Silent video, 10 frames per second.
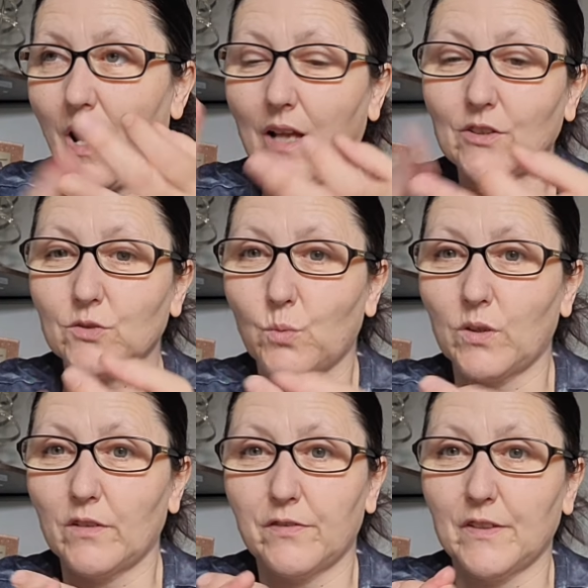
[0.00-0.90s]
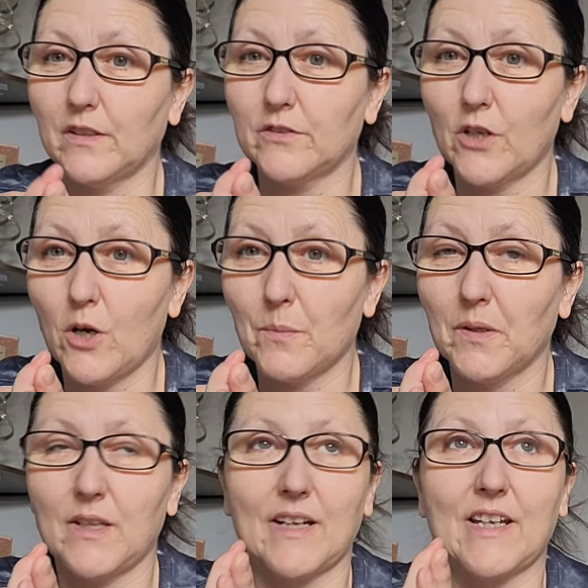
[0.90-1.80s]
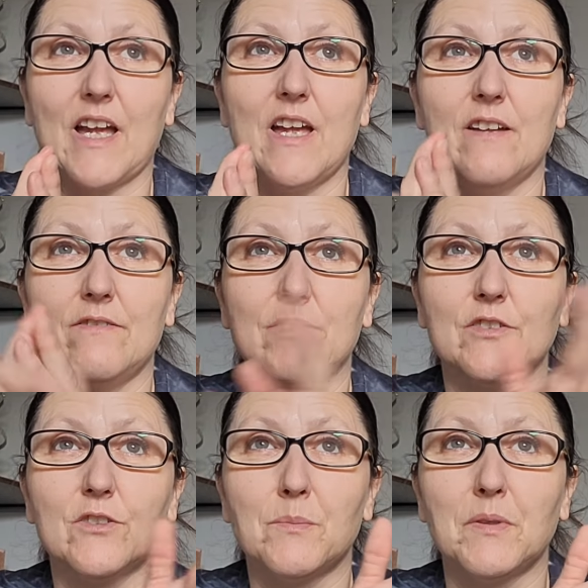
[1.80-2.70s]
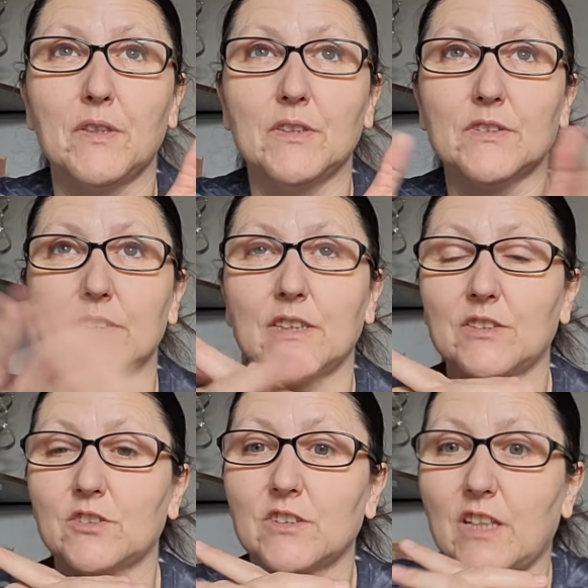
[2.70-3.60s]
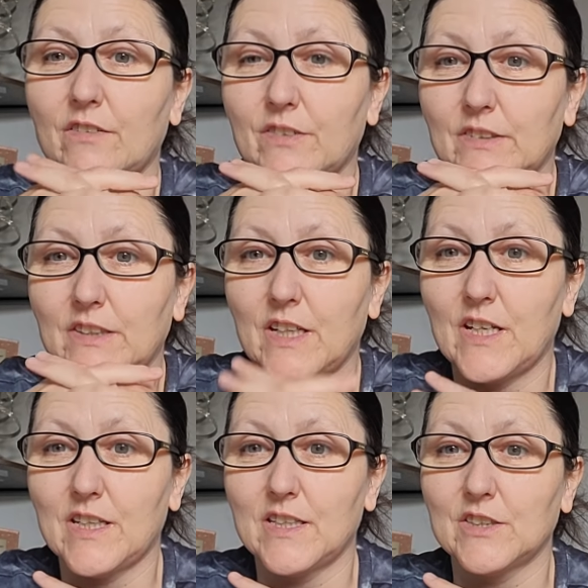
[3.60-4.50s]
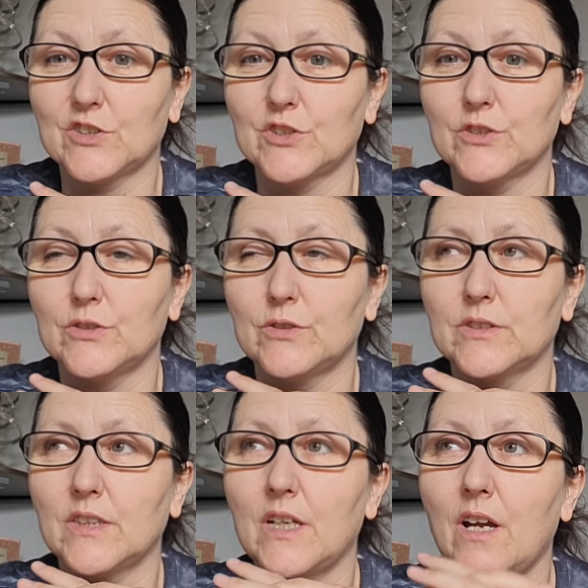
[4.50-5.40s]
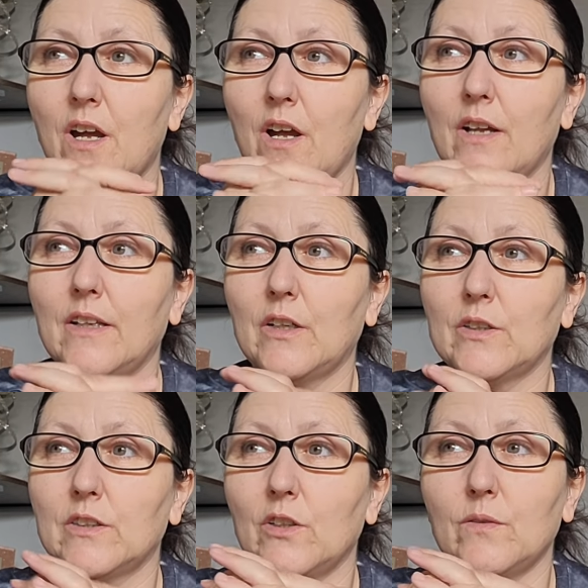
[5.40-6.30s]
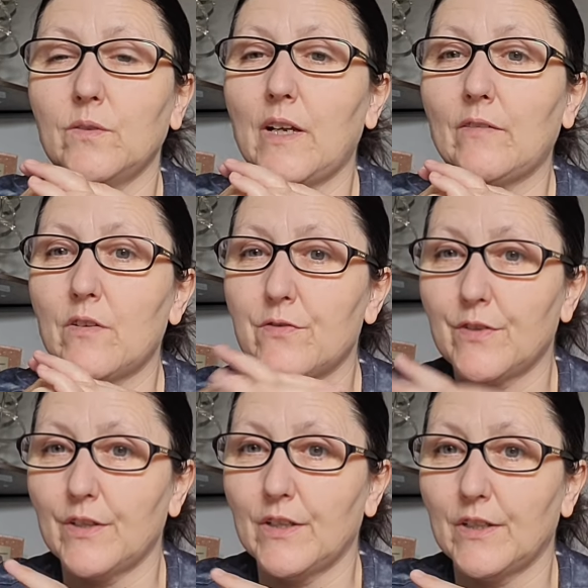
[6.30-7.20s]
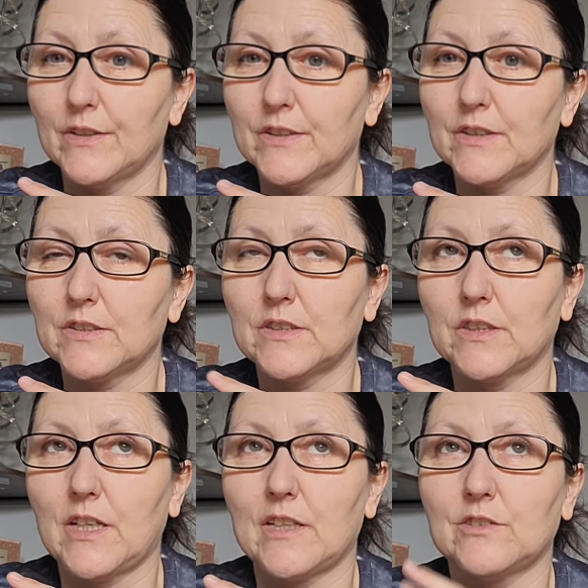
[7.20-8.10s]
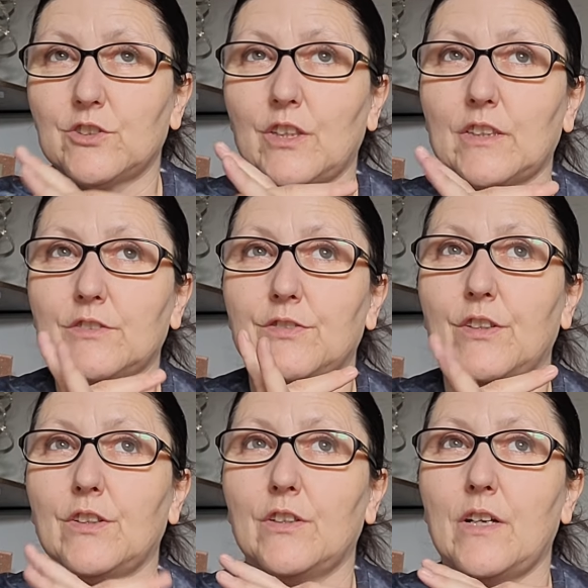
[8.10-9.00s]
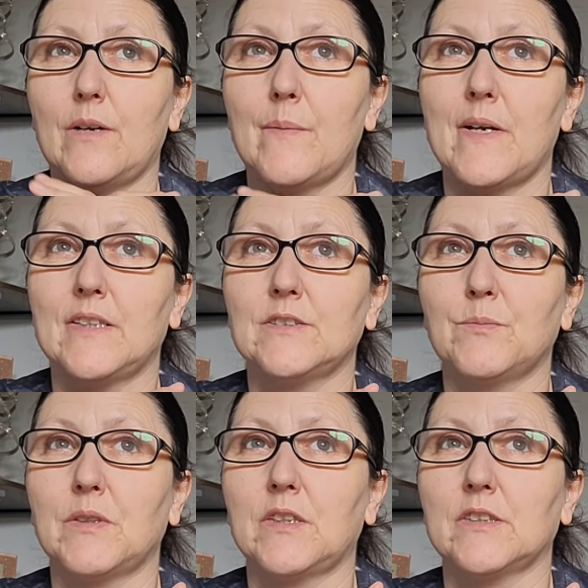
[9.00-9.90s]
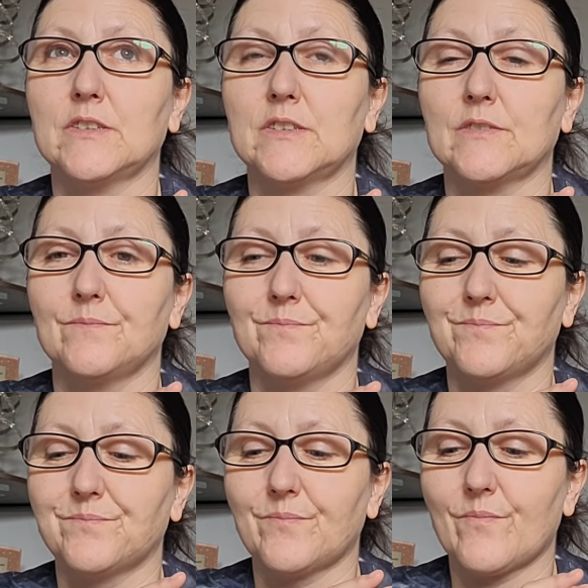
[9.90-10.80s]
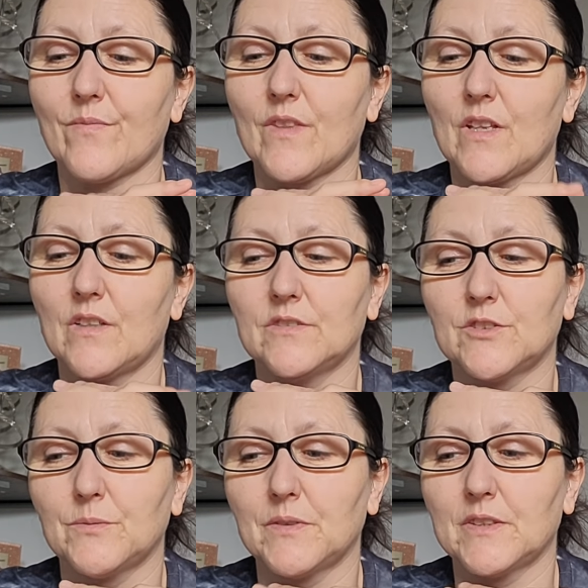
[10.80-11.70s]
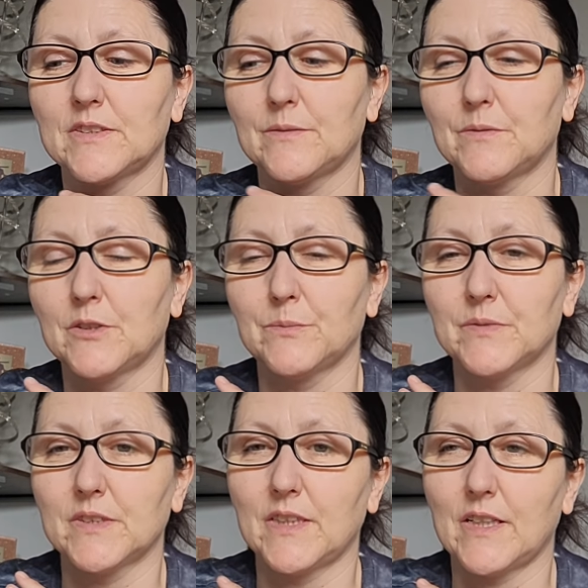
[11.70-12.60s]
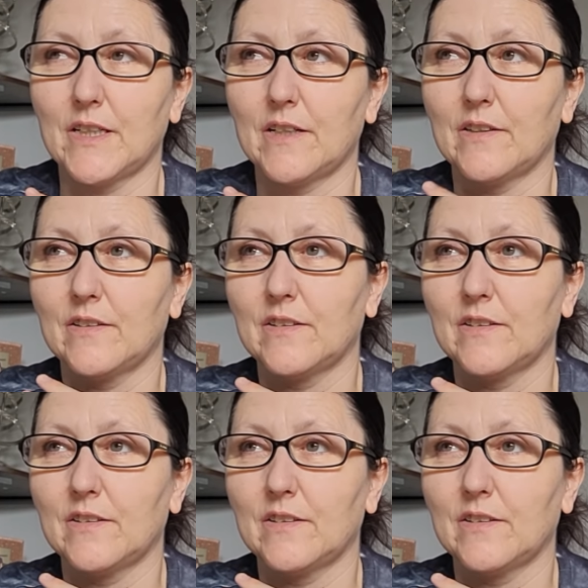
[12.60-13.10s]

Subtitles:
I just want to feel normal like every other person that doesn't have any issues. Now I know I'm getting referred to get checked for MS because some of the symptoms, yeah,